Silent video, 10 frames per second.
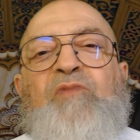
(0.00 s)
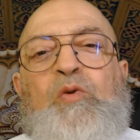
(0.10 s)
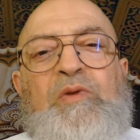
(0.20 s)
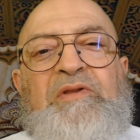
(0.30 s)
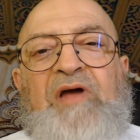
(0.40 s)

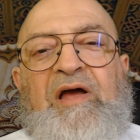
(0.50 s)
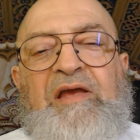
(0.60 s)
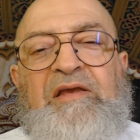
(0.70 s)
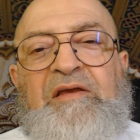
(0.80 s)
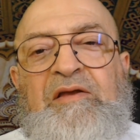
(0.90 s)
You will
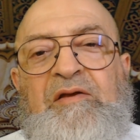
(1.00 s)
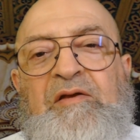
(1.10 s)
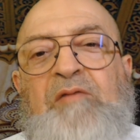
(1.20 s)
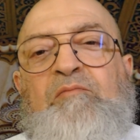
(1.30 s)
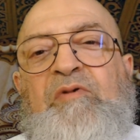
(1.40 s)
die
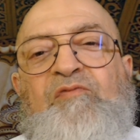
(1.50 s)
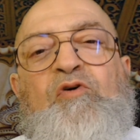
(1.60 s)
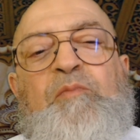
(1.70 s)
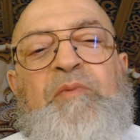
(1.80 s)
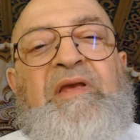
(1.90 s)

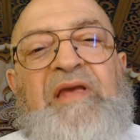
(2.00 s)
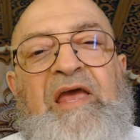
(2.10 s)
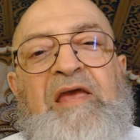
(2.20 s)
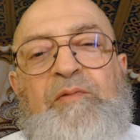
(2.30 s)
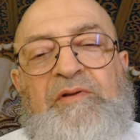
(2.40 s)
before being
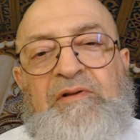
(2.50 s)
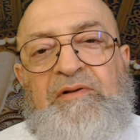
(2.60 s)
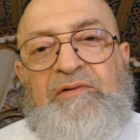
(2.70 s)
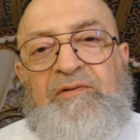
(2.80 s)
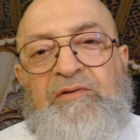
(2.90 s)
able
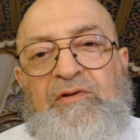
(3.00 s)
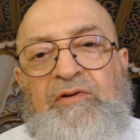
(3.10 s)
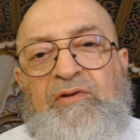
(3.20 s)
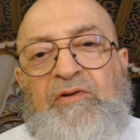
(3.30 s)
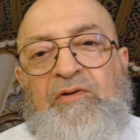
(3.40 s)

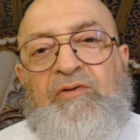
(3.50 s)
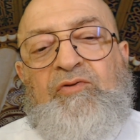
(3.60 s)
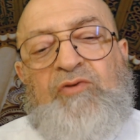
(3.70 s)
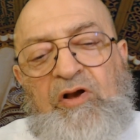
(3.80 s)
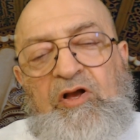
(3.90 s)

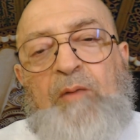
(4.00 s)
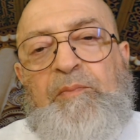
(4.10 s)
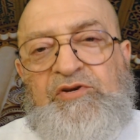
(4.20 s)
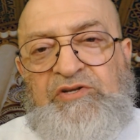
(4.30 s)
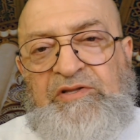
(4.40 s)
to
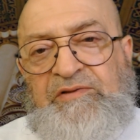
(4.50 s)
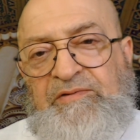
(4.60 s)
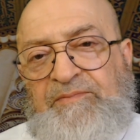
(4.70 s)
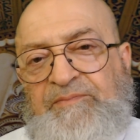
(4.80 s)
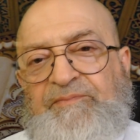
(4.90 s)
accomplish it.
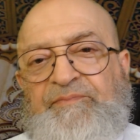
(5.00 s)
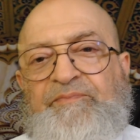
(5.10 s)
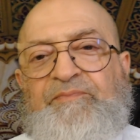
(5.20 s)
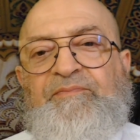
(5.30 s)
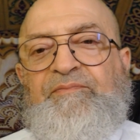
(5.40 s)

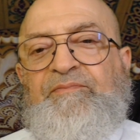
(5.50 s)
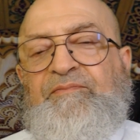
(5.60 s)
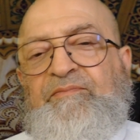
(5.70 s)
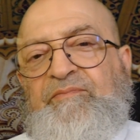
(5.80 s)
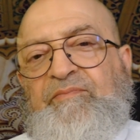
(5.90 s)

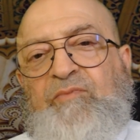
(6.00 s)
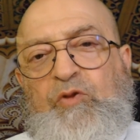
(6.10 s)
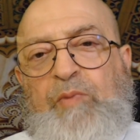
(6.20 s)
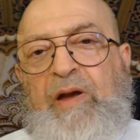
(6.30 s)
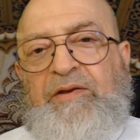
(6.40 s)

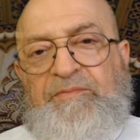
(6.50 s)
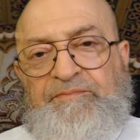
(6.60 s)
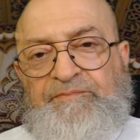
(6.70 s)
Goodbye.